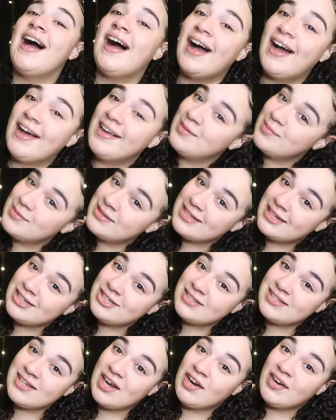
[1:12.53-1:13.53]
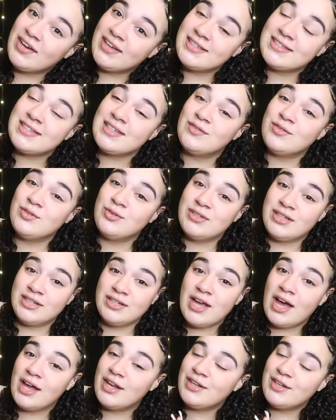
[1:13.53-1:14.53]
I am a Sagittarius, if you did
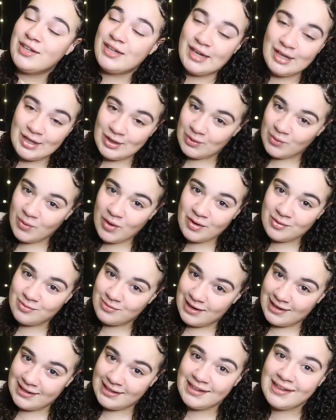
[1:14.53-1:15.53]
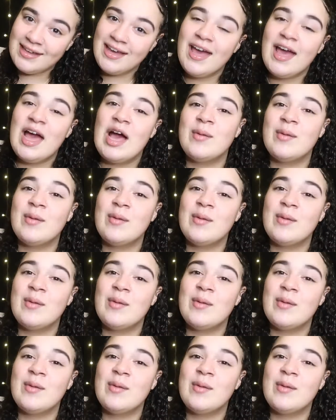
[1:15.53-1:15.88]
not know already.